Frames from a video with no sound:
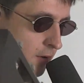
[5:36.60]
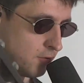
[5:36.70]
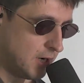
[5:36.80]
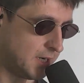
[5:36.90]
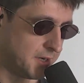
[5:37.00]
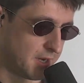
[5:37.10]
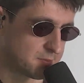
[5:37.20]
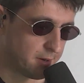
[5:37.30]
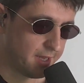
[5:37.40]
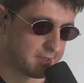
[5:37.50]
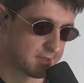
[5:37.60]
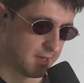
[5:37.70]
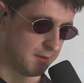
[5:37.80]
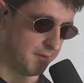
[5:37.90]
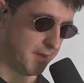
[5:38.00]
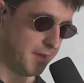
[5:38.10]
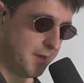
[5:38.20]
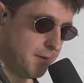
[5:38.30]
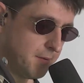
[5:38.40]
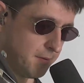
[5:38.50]
Really nice place down there.
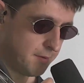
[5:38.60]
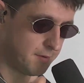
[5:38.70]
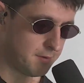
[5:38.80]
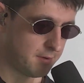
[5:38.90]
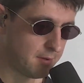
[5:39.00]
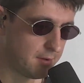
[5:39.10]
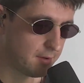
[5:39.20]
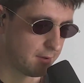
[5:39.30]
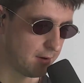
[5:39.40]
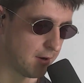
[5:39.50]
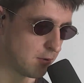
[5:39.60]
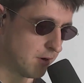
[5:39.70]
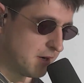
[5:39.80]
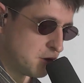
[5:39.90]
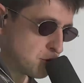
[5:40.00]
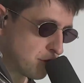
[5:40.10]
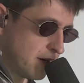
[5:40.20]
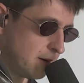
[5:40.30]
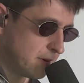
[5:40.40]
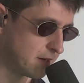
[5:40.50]
Really
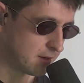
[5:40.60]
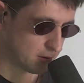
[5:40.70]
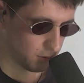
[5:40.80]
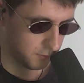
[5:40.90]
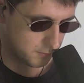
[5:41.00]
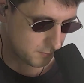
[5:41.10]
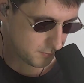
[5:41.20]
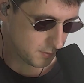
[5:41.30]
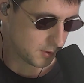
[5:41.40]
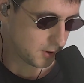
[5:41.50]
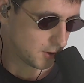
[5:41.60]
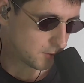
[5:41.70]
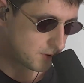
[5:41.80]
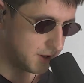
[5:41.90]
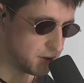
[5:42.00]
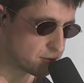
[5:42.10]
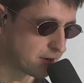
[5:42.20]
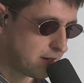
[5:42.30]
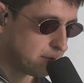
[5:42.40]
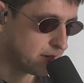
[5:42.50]
dreamy. Really
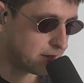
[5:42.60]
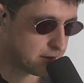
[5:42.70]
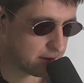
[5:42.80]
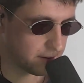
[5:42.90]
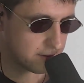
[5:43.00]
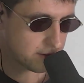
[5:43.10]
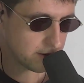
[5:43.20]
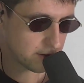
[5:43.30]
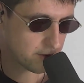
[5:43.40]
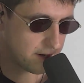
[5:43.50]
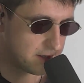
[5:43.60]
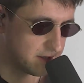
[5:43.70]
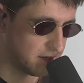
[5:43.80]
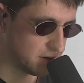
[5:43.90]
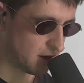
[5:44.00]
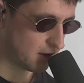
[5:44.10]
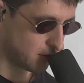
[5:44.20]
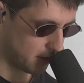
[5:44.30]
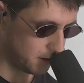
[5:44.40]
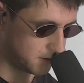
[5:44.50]
dreamy. Great deep, de
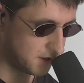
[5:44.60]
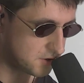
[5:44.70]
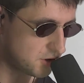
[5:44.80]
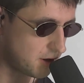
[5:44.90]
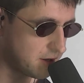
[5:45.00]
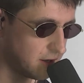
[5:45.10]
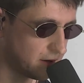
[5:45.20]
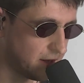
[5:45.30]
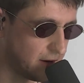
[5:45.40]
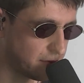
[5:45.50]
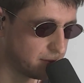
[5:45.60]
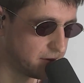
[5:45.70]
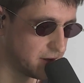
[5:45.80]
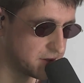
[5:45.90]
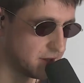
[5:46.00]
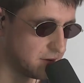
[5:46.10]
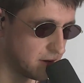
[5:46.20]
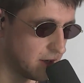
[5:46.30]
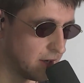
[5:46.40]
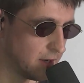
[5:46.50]
great disc jockeying there from Dozzy. The,
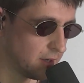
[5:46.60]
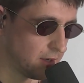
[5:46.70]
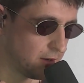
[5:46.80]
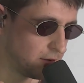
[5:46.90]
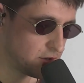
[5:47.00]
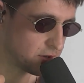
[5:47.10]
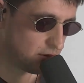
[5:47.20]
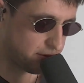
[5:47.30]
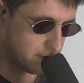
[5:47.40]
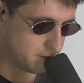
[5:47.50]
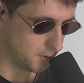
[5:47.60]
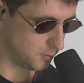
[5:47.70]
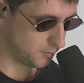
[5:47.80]
just nothing but